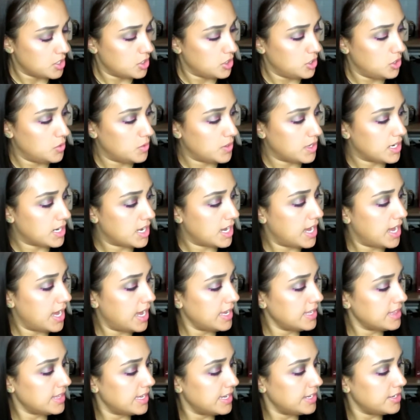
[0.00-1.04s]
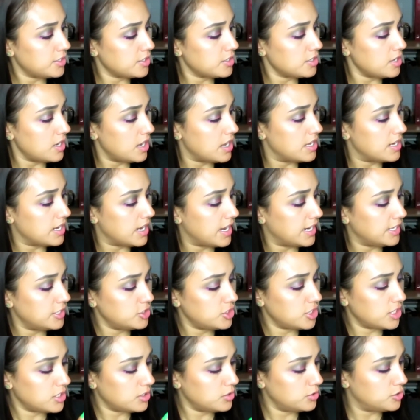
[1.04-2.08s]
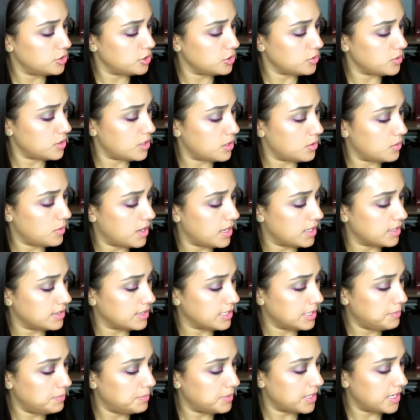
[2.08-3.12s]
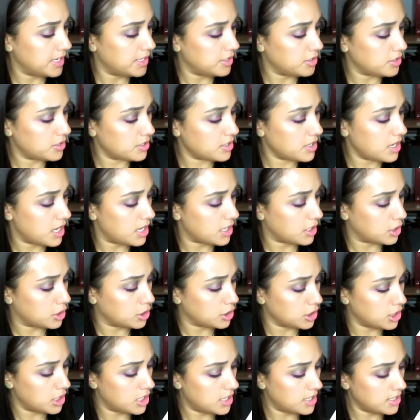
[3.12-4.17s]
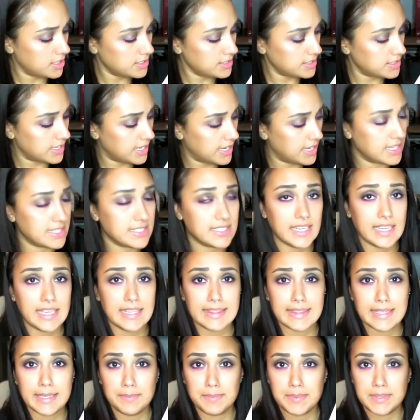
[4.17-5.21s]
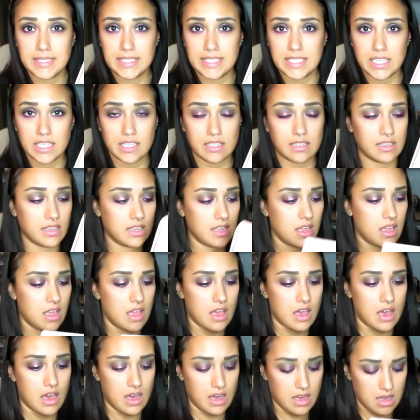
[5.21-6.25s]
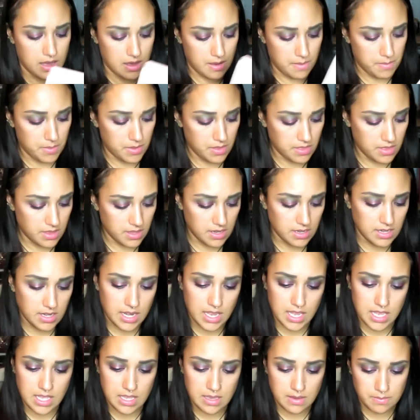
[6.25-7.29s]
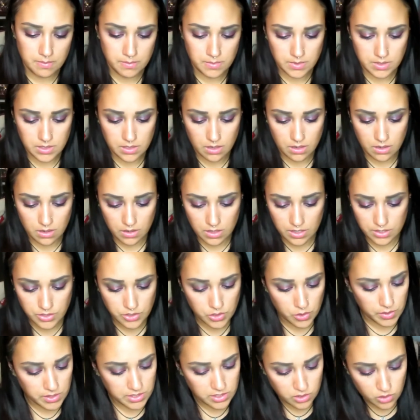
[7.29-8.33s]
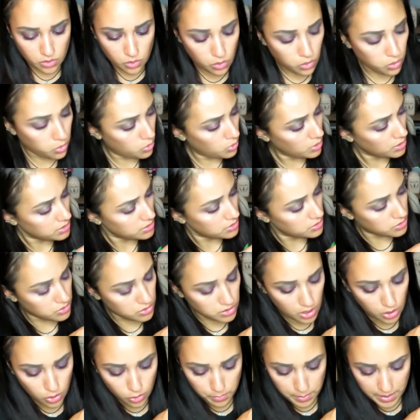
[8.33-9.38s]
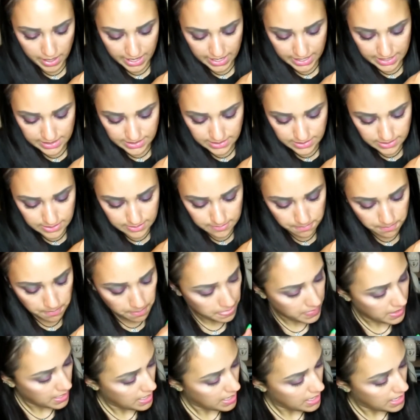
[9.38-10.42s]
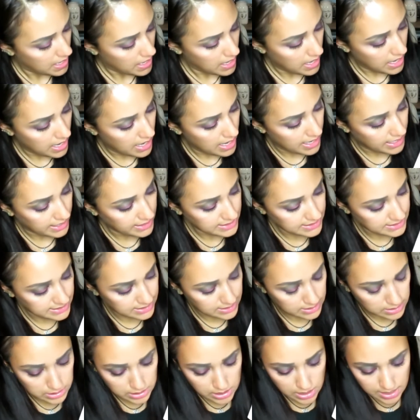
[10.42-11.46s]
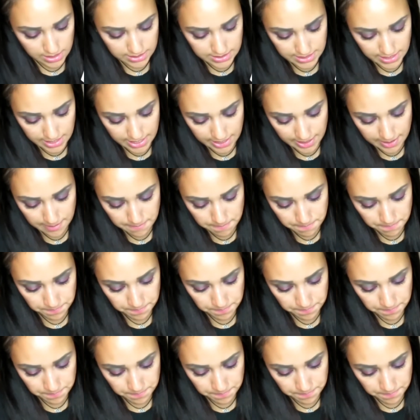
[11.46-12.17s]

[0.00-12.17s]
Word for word: You get a highlighter, an eyeshadow duo, a lip liner, a gloss, and a lipstick. The names, so it's a quartz topaz, iced latte,